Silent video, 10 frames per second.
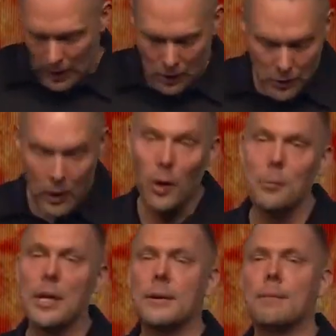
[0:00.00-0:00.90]
how you
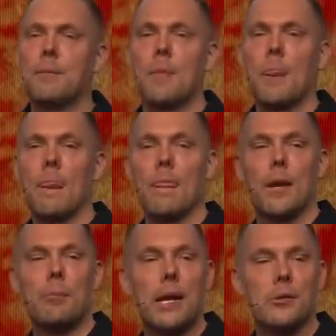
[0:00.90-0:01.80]
helped me.
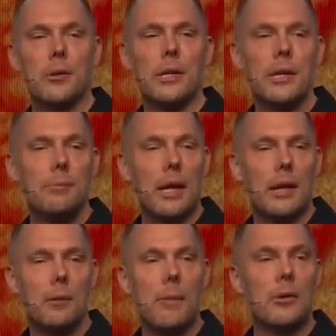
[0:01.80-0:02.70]
And Pastor Lee
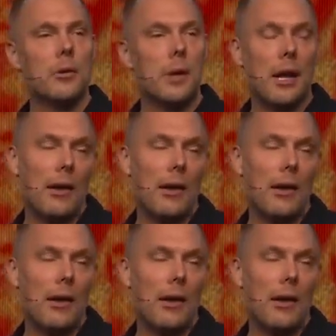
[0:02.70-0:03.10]
began to mentor me.